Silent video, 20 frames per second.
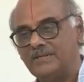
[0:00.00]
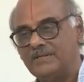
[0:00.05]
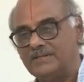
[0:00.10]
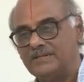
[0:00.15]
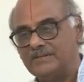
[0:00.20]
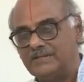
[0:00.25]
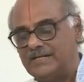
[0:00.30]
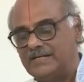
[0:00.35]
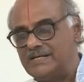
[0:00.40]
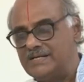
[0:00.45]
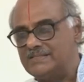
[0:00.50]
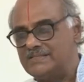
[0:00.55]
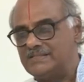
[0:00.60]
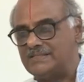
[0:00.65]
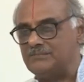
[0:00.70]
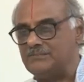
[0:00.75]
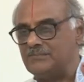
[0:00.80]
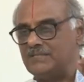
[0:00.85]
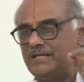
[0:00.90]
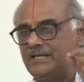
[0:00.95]
That is
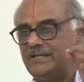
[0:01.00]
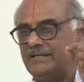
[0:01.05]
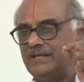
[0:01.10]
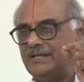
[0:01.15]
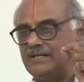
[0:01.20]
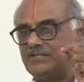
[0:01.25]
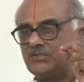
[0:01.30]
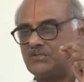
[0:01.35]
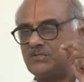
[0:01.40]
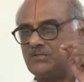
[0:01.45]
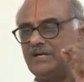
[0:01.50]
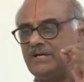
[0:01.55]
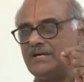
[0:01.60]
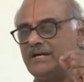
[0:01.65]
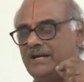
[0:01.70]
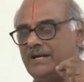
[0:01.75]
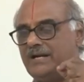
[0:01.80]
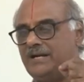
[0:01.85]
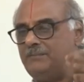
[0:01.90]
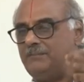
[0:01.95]
something
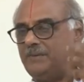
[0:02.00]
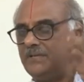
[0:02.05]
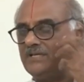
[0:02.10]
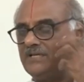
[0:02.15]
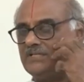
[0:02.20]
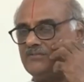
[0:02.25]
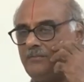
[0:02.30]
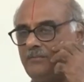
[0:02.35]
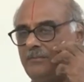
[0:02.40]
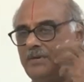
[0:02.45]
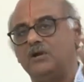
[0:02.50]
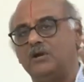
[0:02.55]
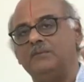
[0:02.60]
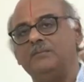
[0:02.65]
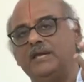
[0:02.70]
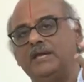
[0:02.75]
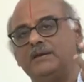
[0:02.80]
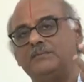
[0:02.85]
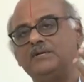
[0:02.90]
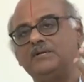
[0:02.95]
extraordinarily, because we may not
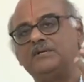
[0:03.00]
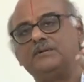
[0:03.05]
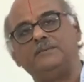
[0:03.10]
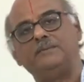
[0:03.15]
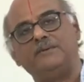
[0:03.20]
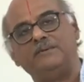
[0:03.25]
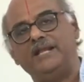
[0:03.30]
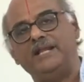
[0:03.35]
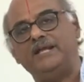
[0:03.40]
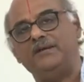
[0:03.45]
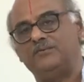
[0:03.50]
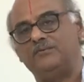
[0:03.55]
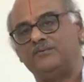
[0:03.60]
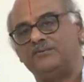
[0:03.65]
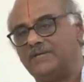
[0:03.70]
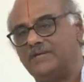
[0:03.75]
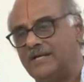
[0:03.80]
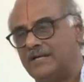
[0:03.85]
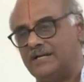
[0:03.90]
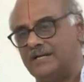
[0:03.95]
be able to believe
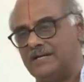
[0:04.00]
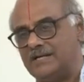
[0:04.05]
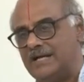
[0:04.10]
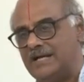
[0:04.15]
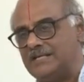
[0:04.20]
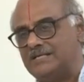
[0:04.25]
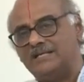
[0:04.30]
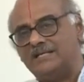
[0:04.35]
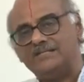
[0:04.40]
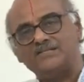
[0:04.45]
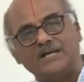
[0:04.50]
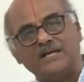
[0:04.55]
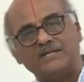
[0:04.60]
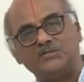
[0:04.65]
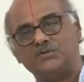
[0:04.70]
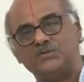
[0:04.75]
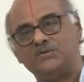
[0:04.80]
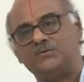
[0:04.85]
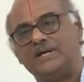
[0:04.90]
a Nataraja statue,